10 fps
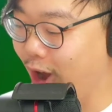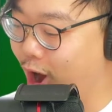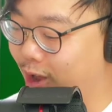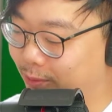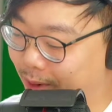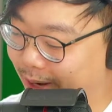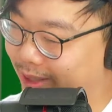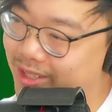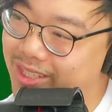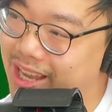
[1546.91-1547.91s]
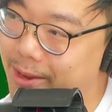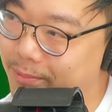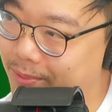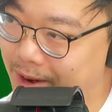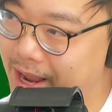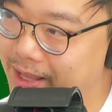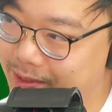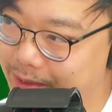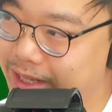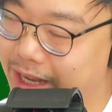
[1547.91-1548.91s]
on rails type brands
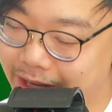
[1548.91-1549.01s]
where it's like,